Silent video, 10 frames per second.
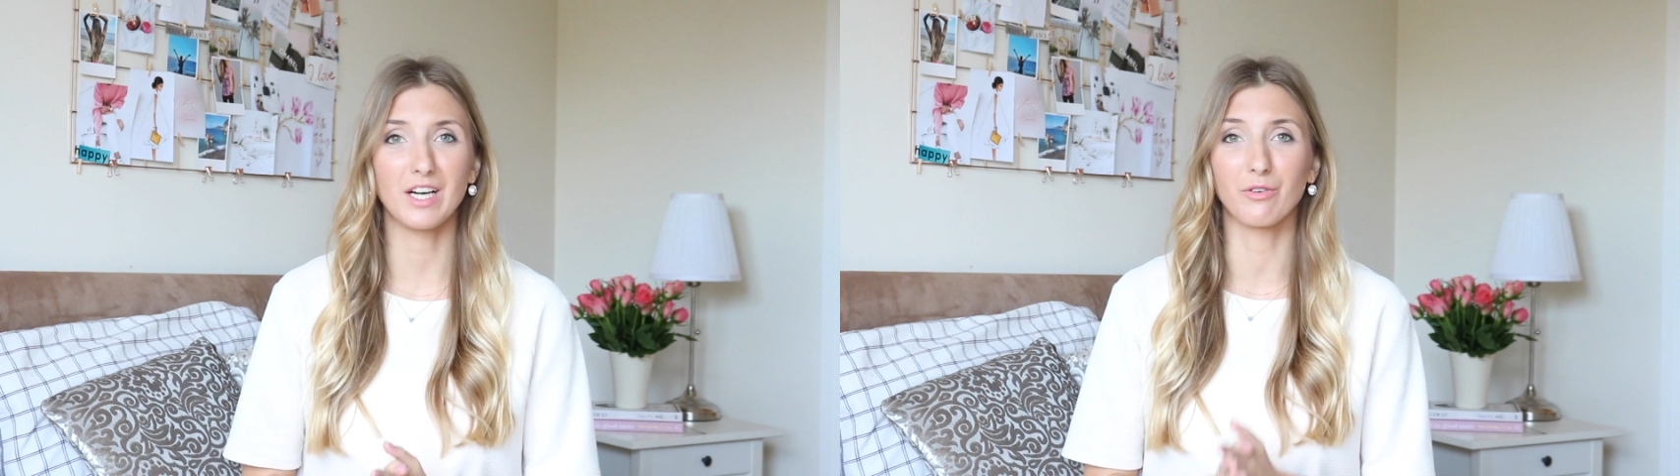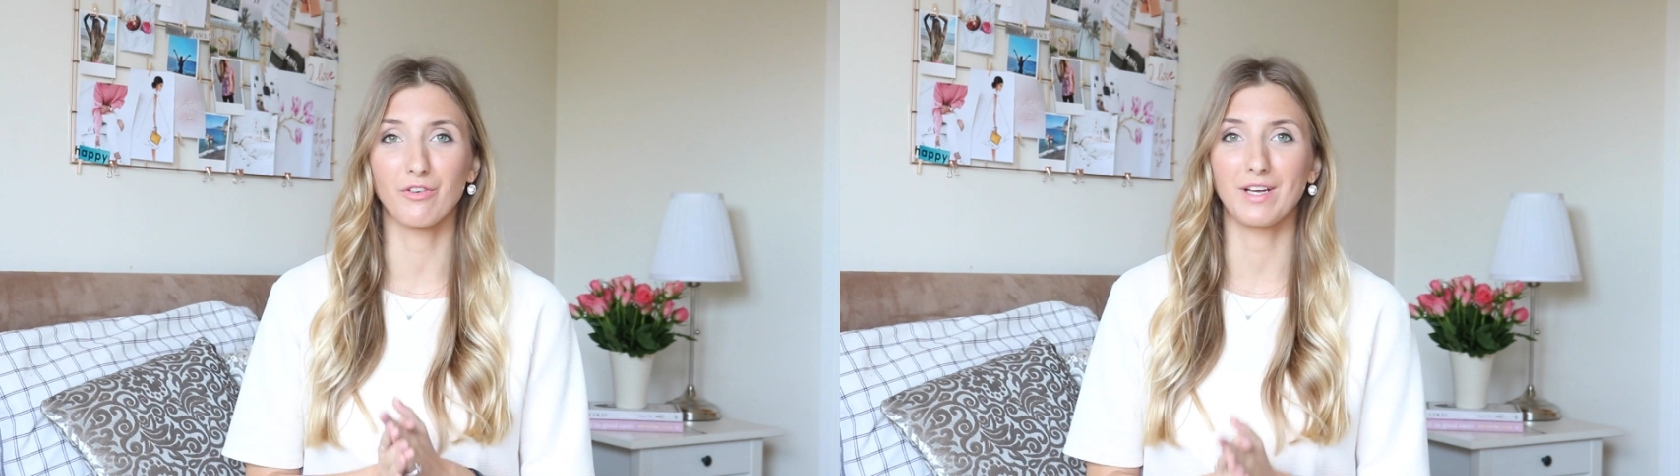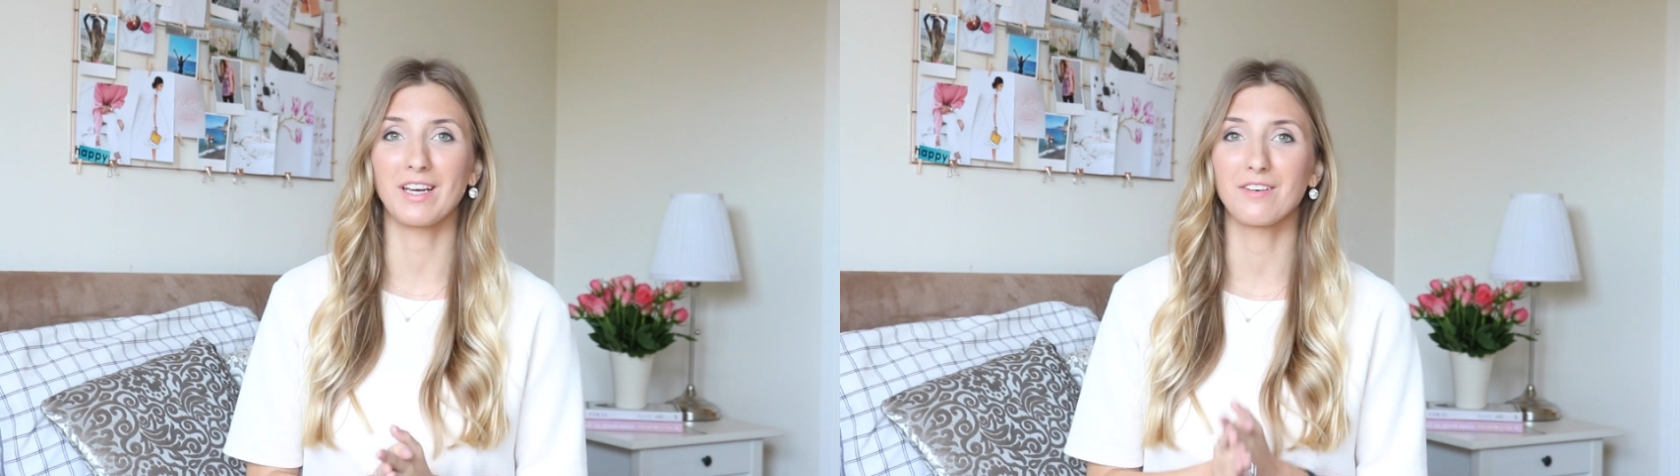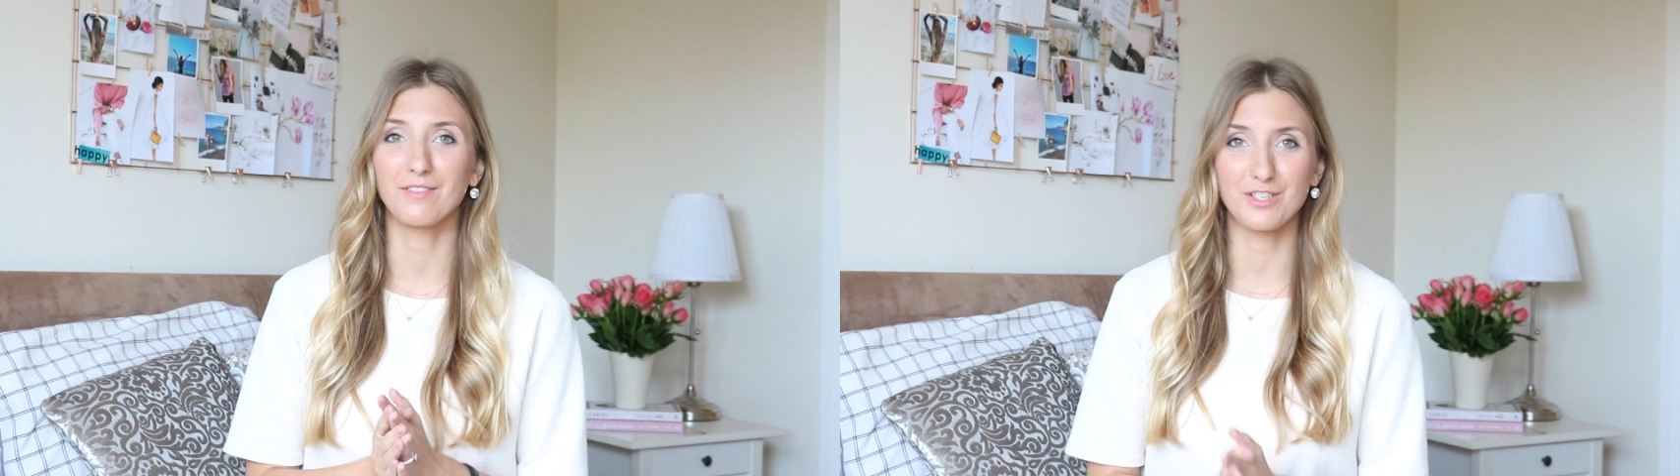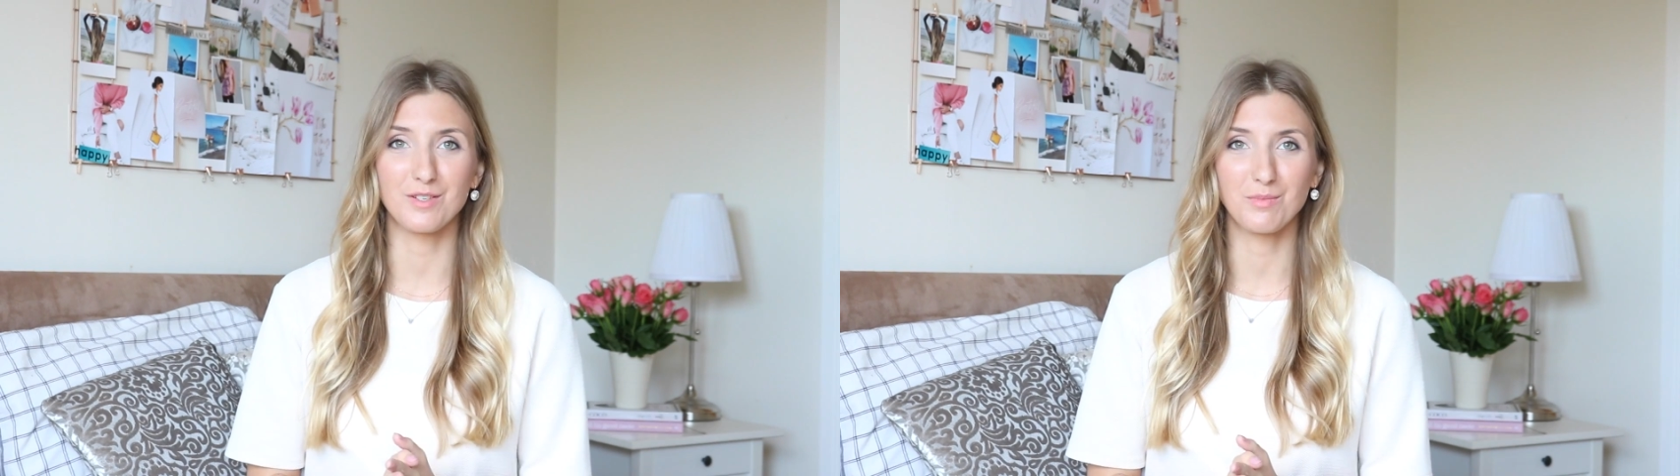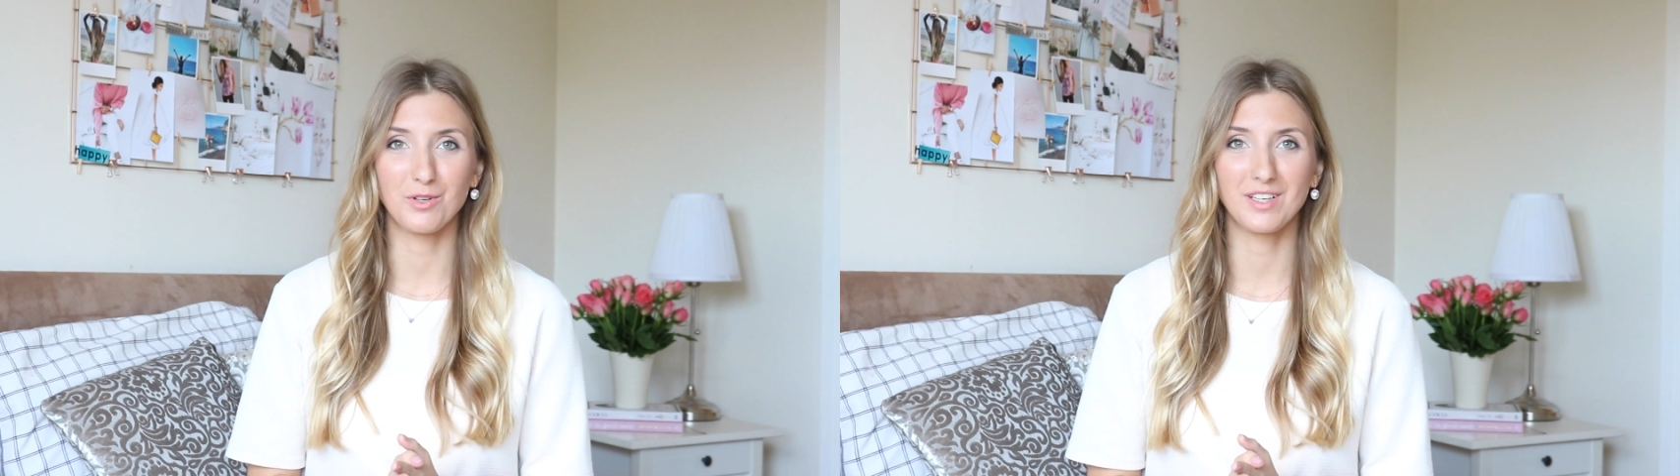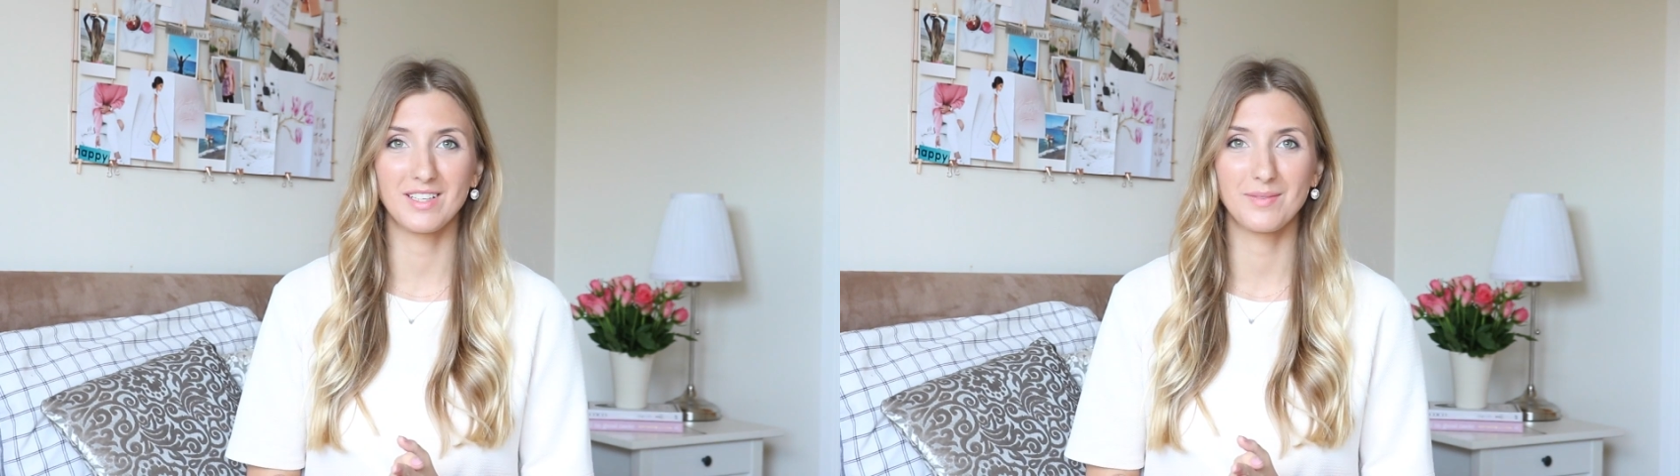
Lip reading: of creating a vision board.